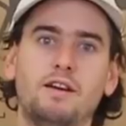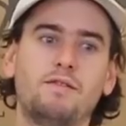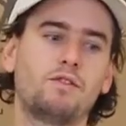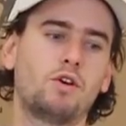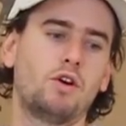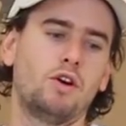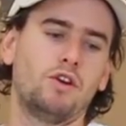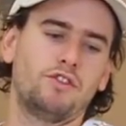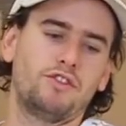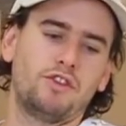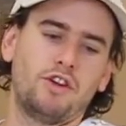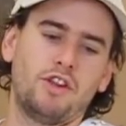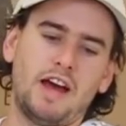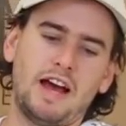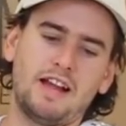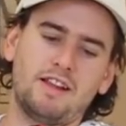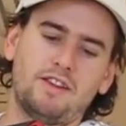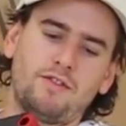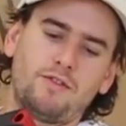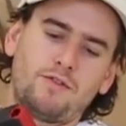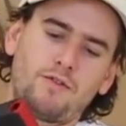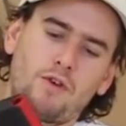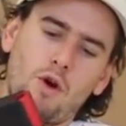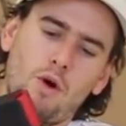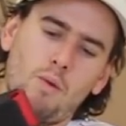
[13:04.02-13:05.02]
I've got. So
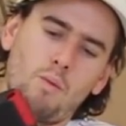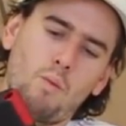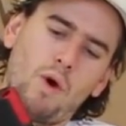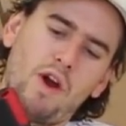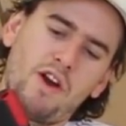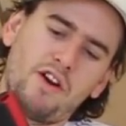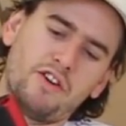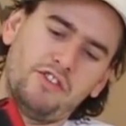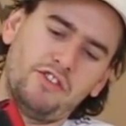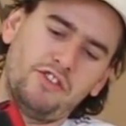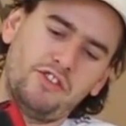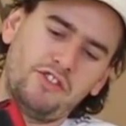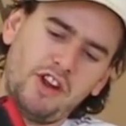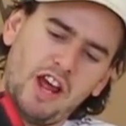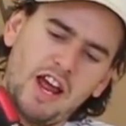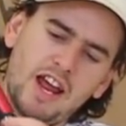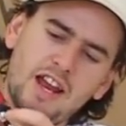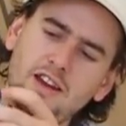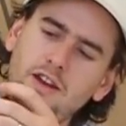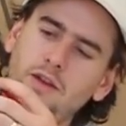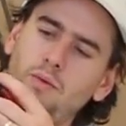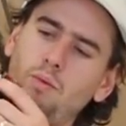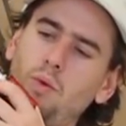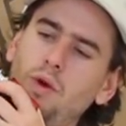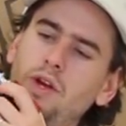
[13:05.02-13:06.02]
that's from where a
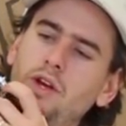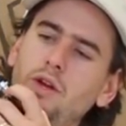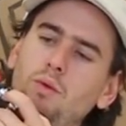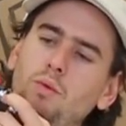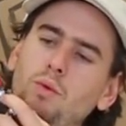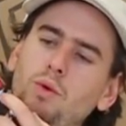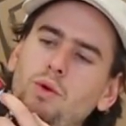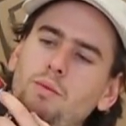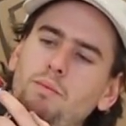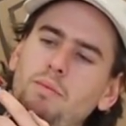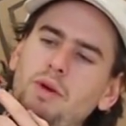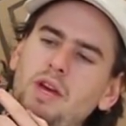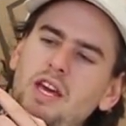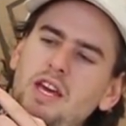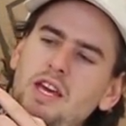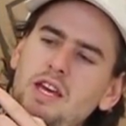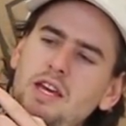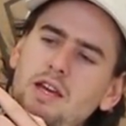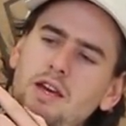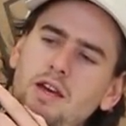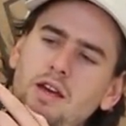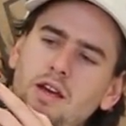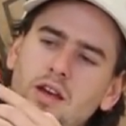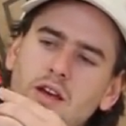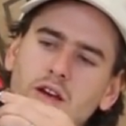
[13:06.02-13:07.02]
standard wheel would
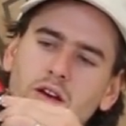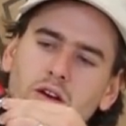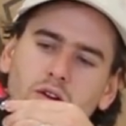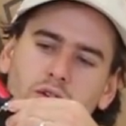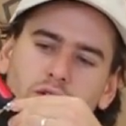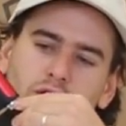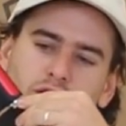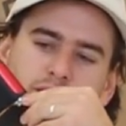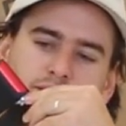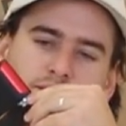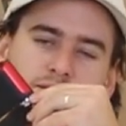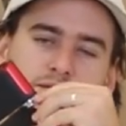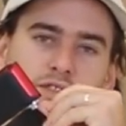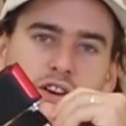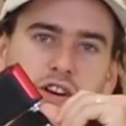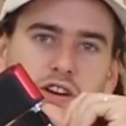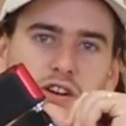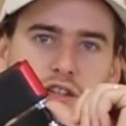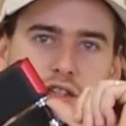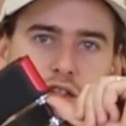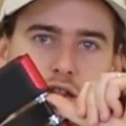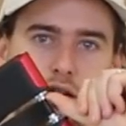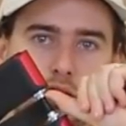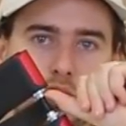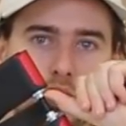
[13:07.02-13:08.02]
be on the
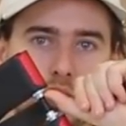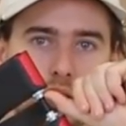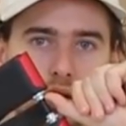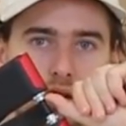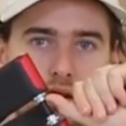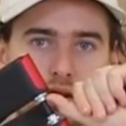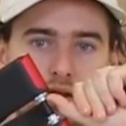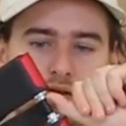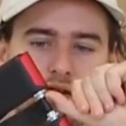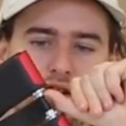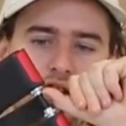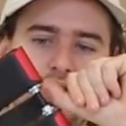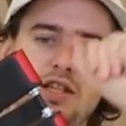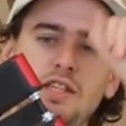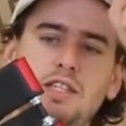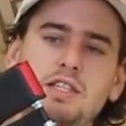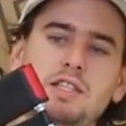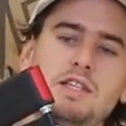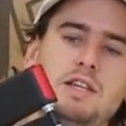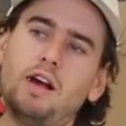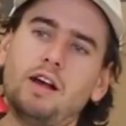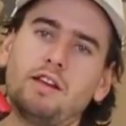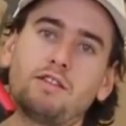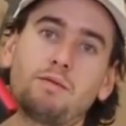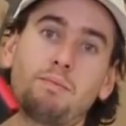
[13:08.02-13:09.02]
very corner of
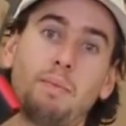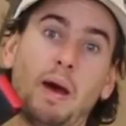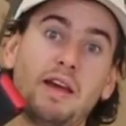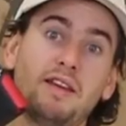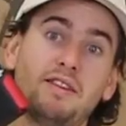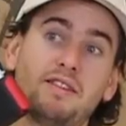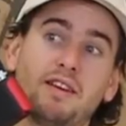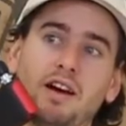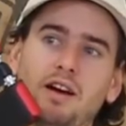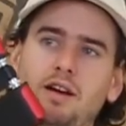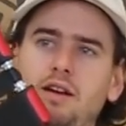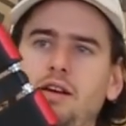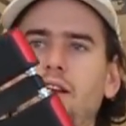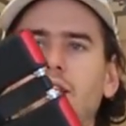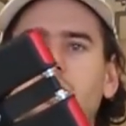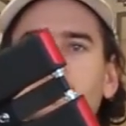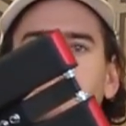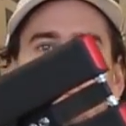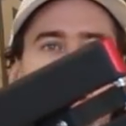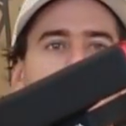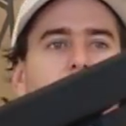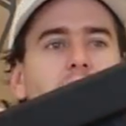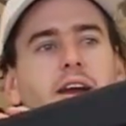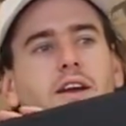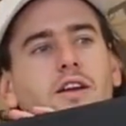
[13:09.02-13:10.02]
this spacer at the
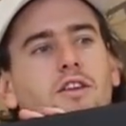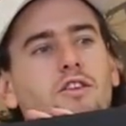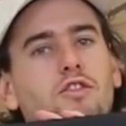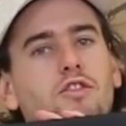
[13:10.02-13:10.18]
back